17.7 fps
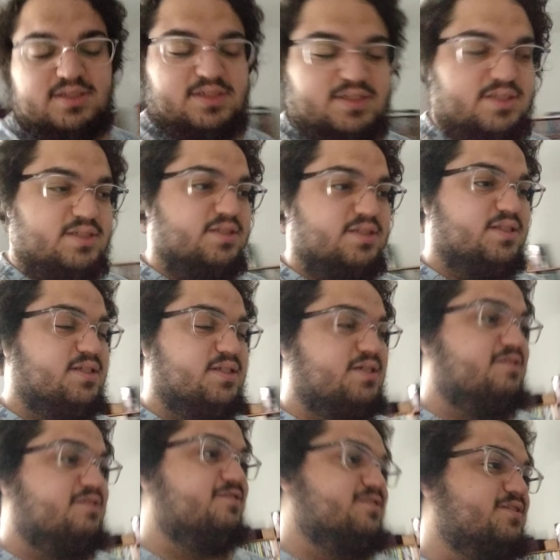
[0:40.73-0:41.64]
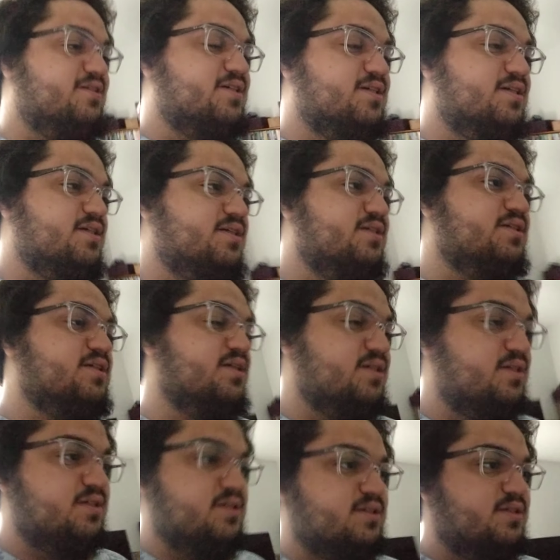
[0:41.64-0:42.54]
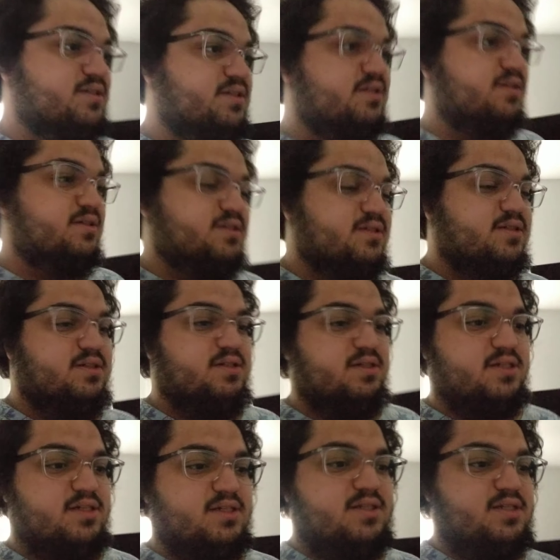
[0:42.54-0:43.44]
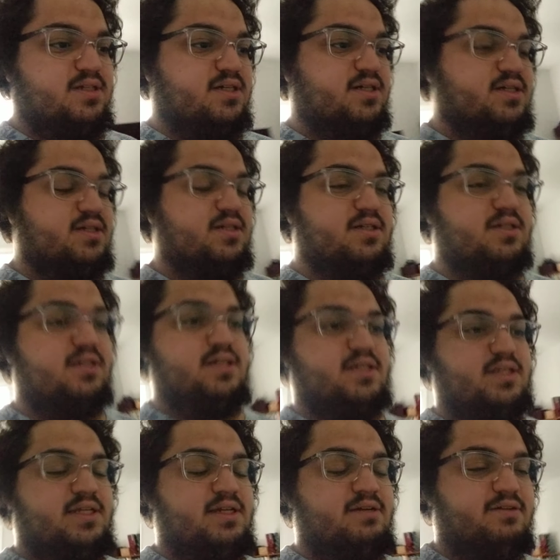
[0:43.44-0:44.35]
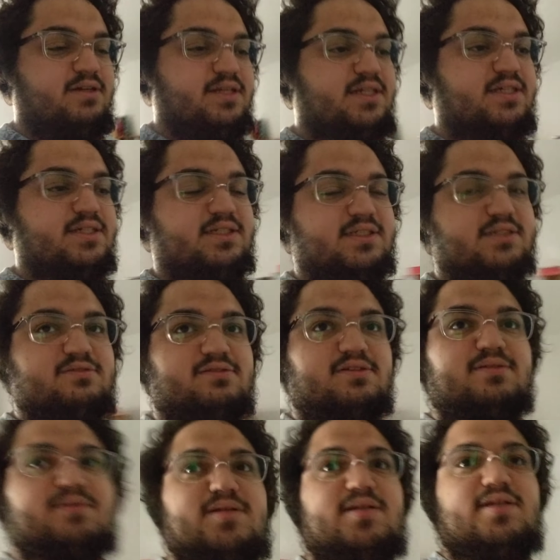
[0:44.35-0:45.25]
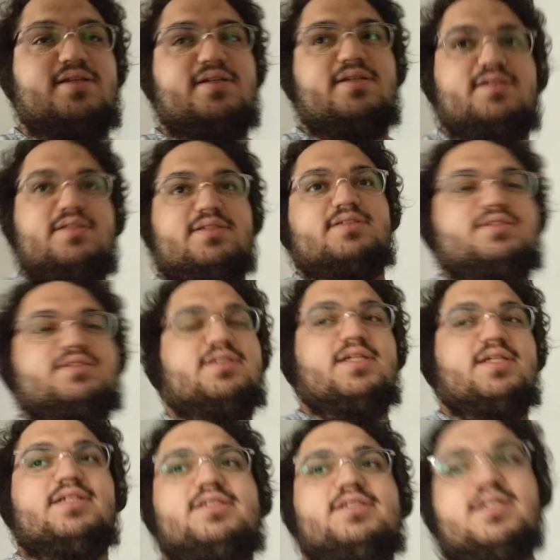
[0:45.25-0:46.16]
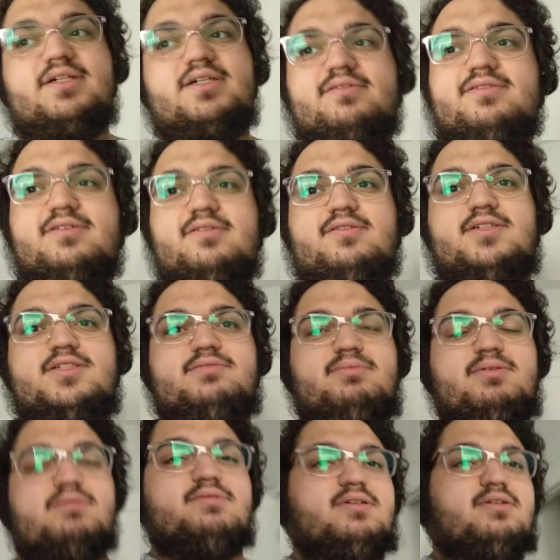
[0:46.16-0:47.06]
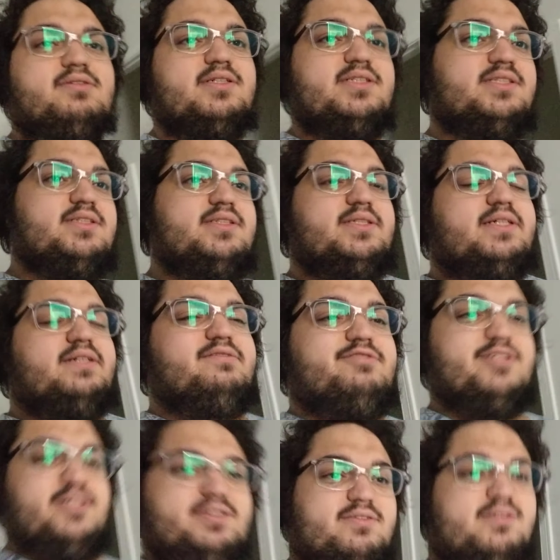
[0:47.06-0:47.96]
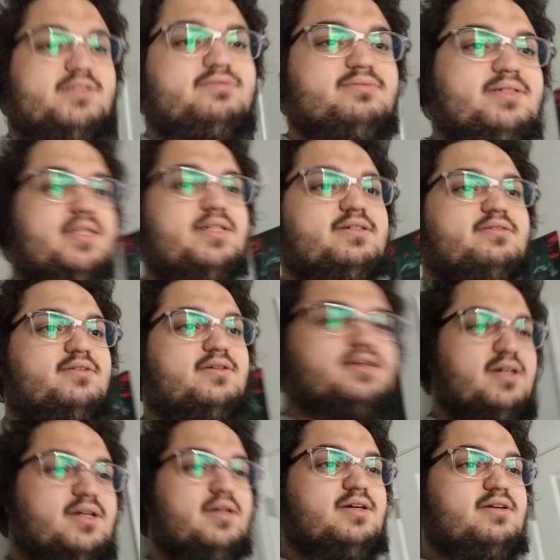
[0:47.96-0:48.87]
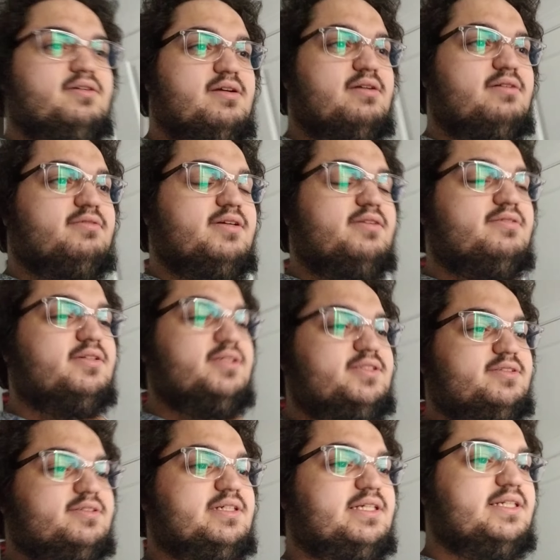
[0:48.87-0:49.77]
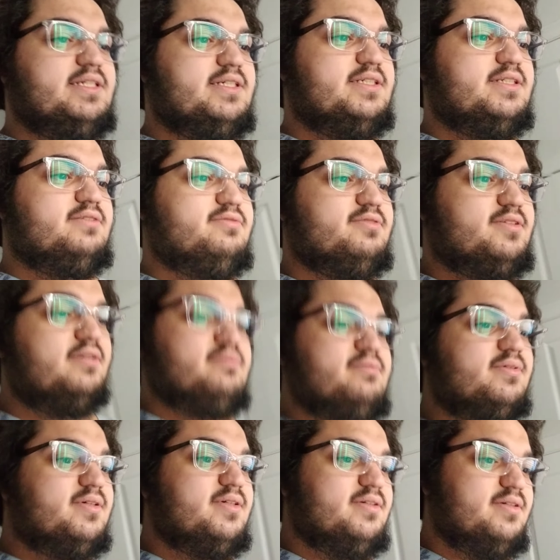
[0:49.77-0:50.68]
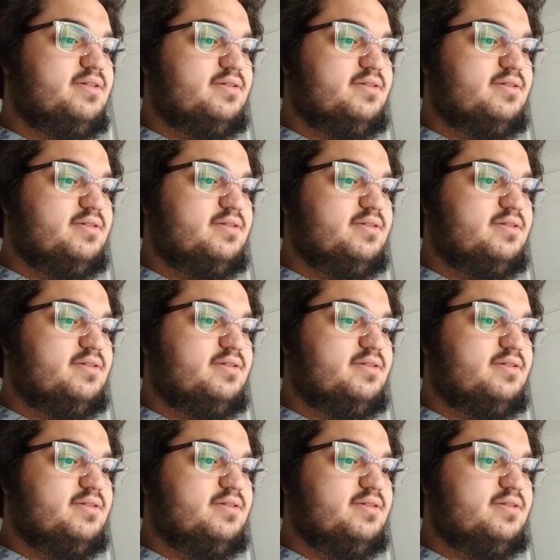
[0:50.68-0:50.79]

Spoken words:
And therefore, and he would eat ice cream and eat junk food with me while watching TV with me, and we would do it in his room.